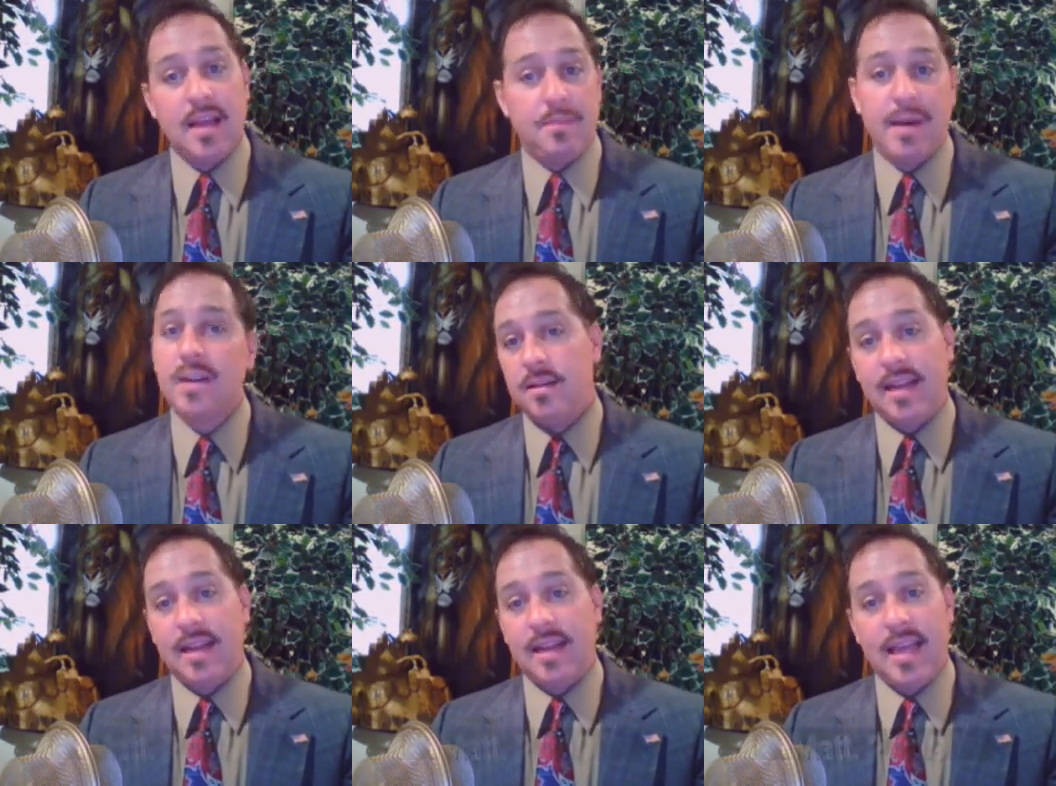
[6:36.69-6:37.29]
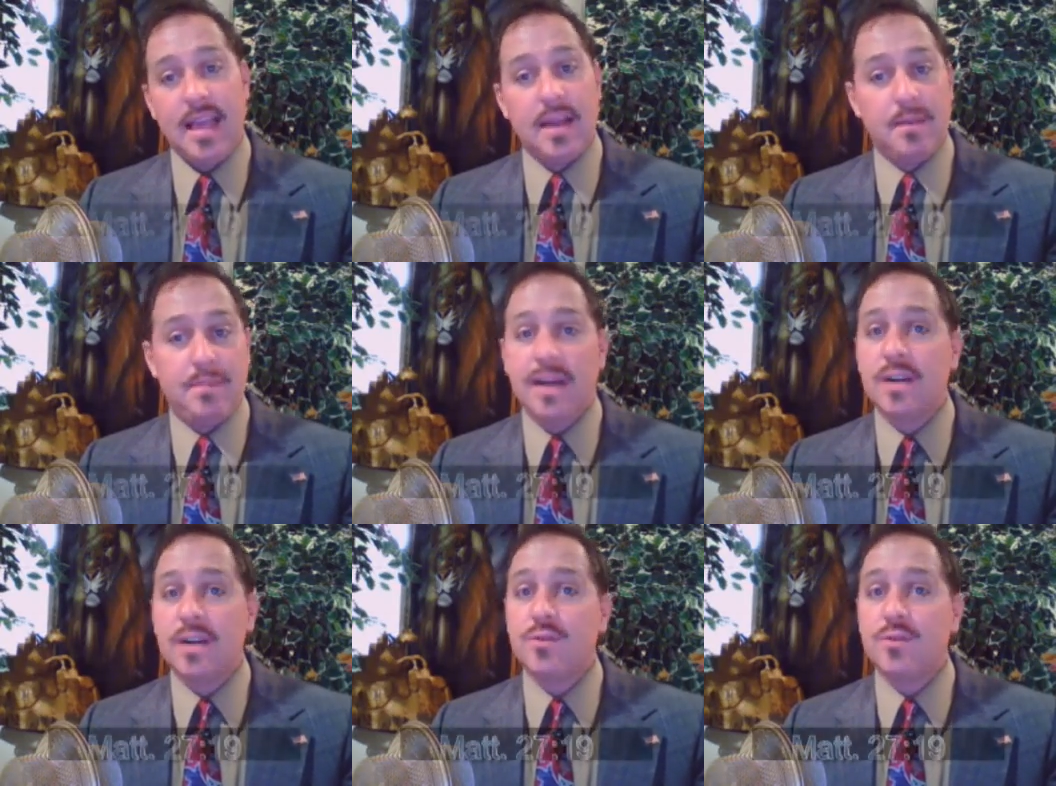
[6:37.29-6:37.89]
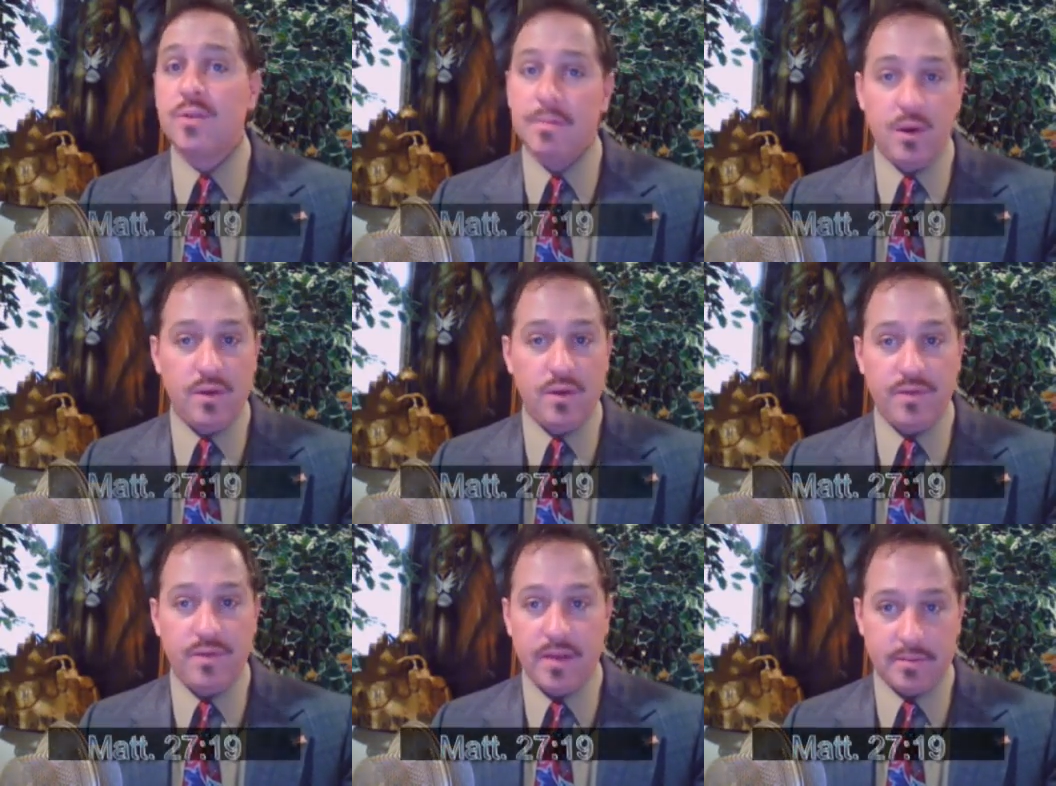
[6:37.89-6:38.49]
that he had better remove
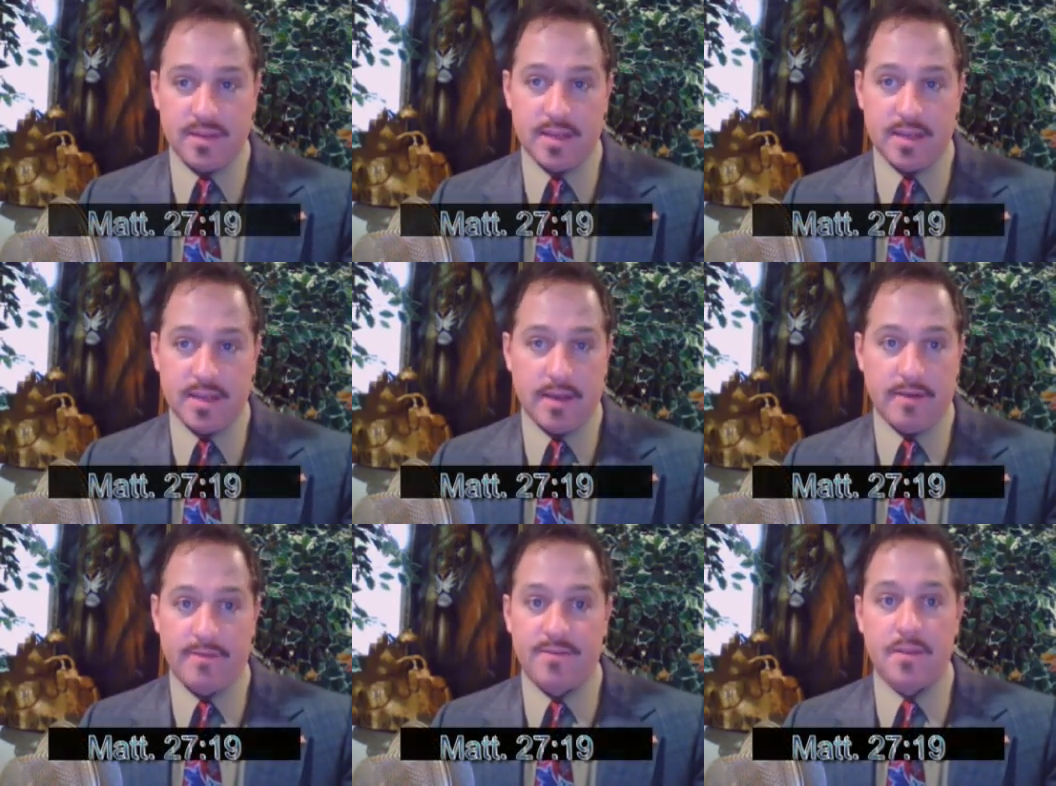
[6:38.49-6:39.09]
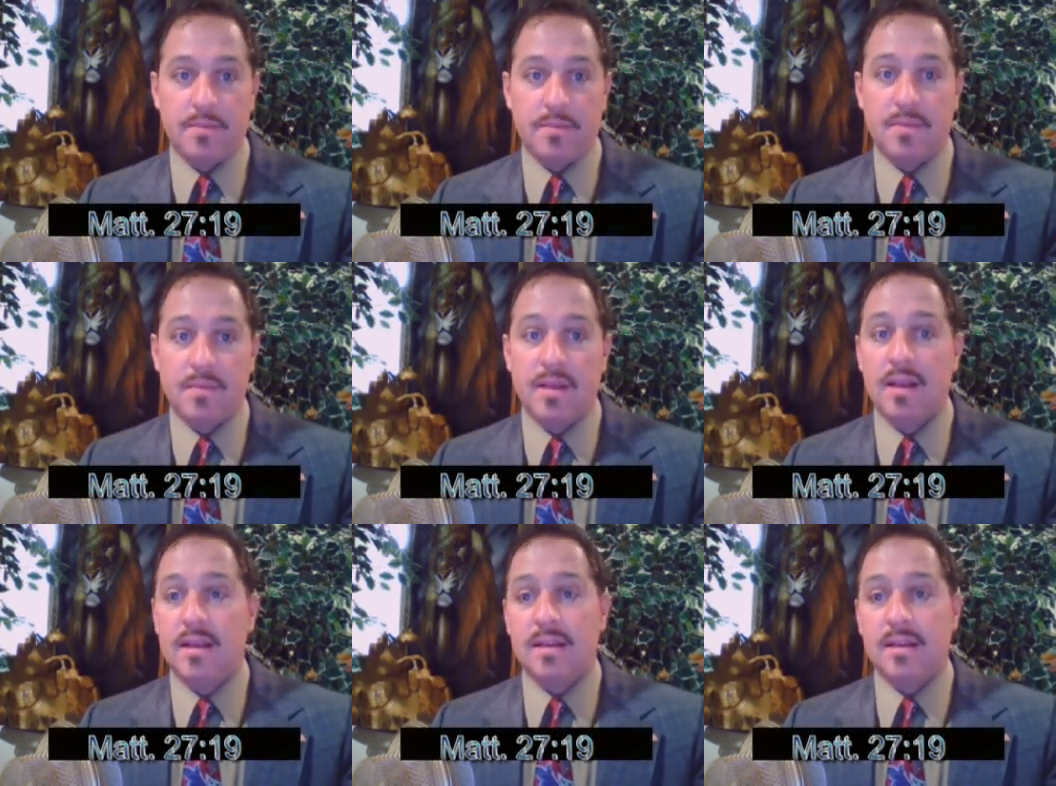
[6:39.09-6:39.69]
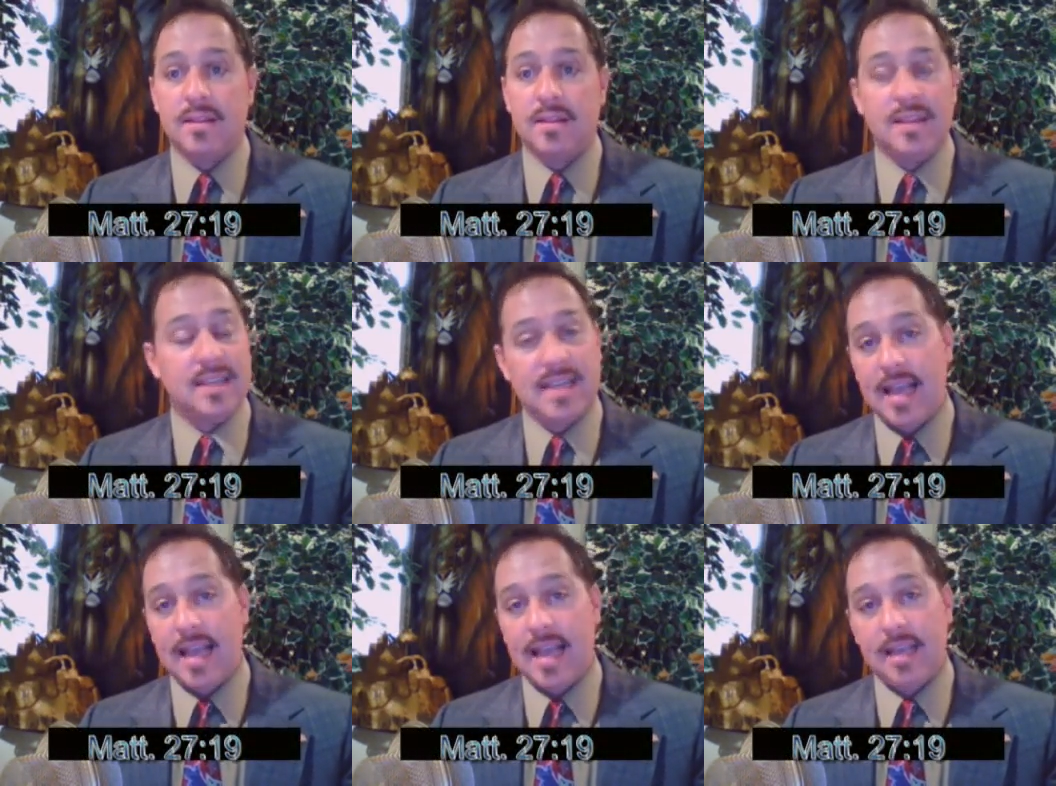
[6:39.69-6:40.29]
himself from this
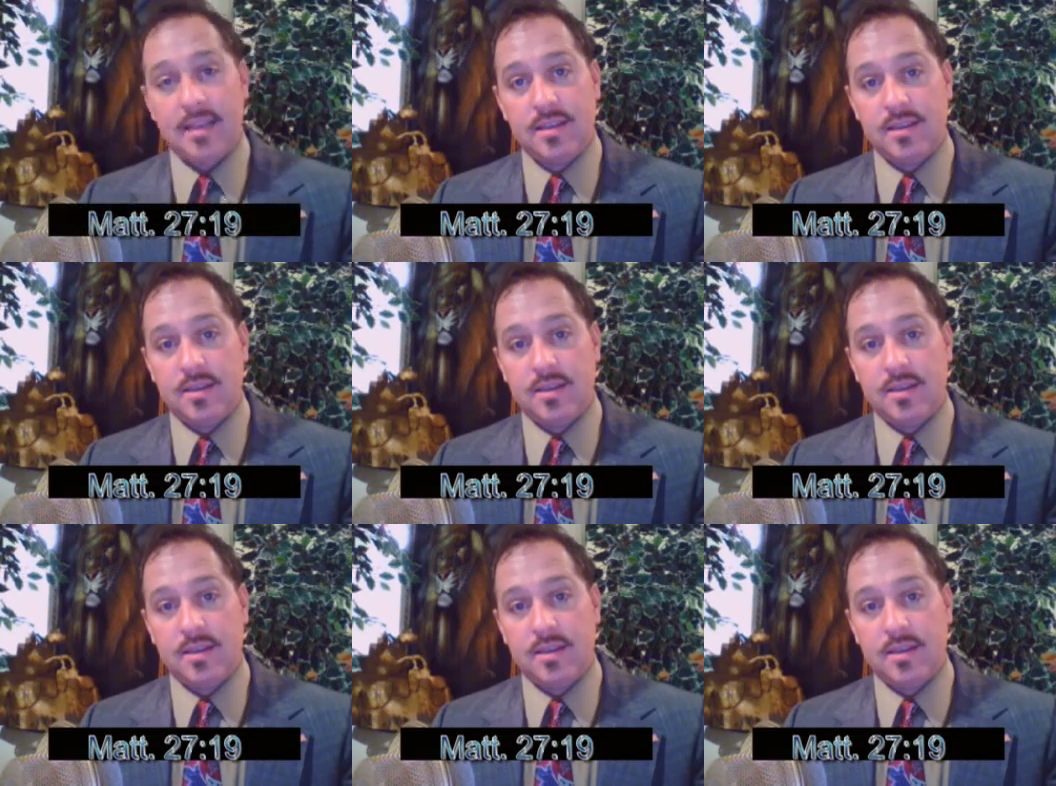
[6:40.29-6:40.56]
case,